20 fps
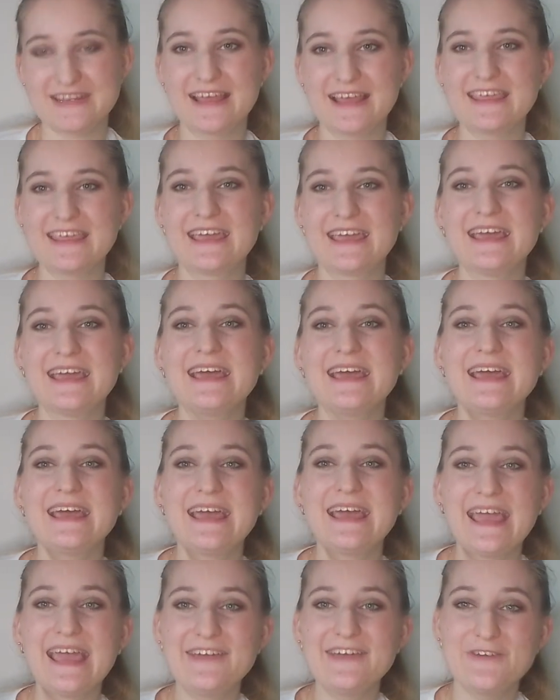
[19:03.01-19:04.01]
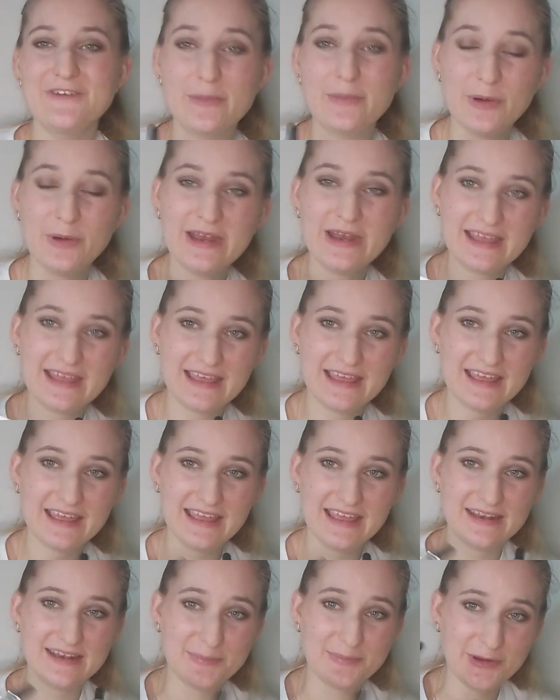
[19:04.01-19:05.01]
I think if I put it
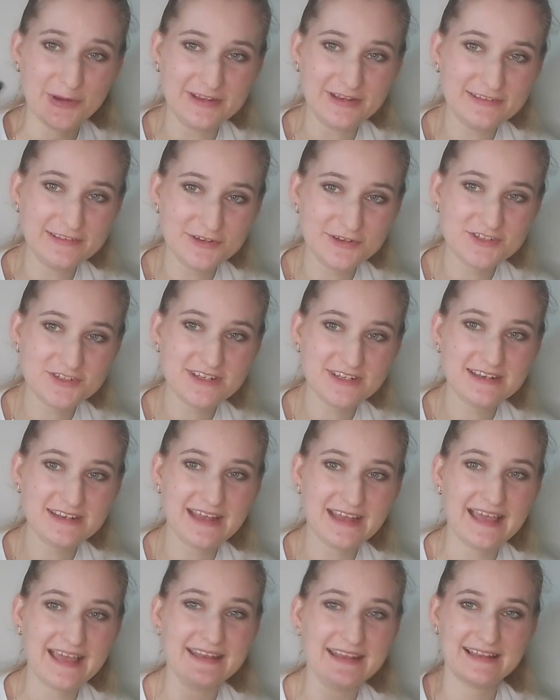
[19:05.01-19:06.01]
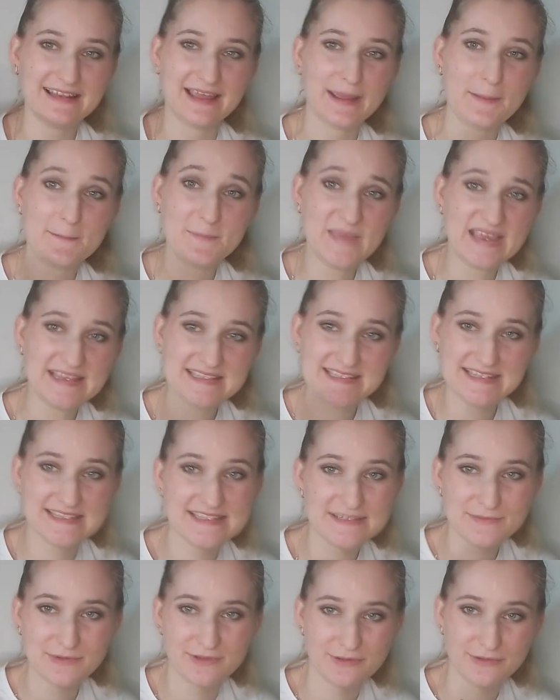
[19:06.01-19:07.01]
in a body lotion and it like
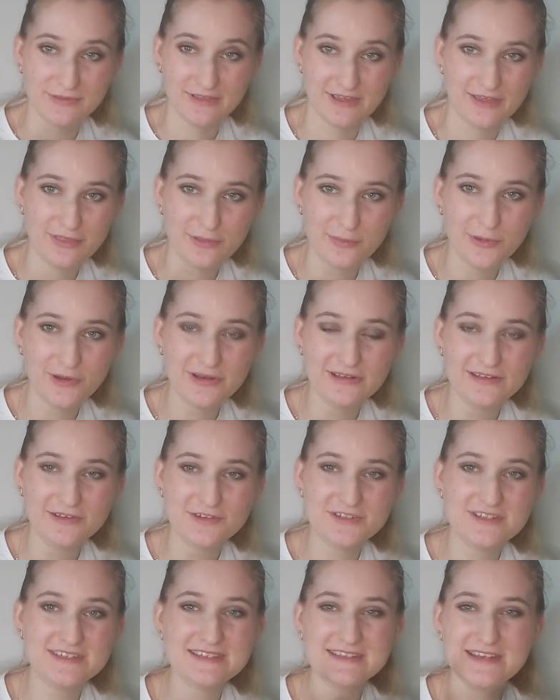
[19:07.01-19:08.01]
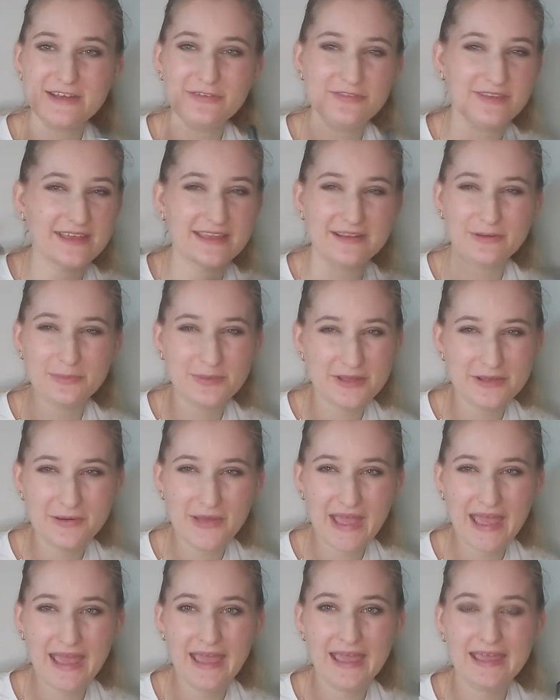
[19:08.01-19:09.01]
mixes with all the other body lotion stuff, it'll be
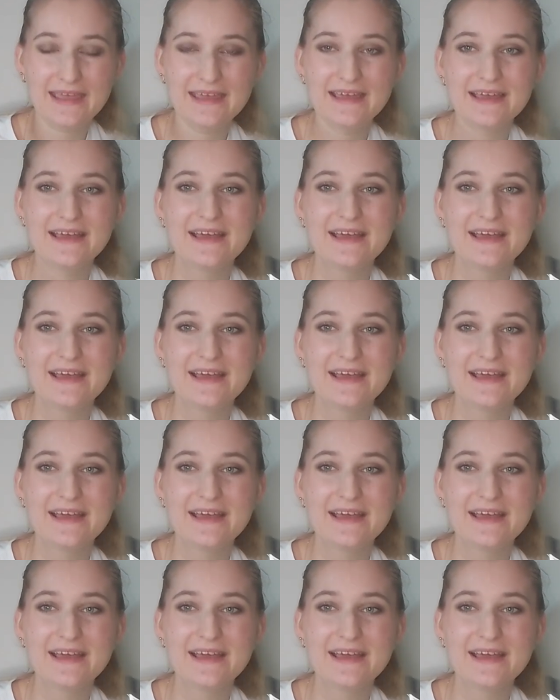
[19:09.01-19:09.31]
okay,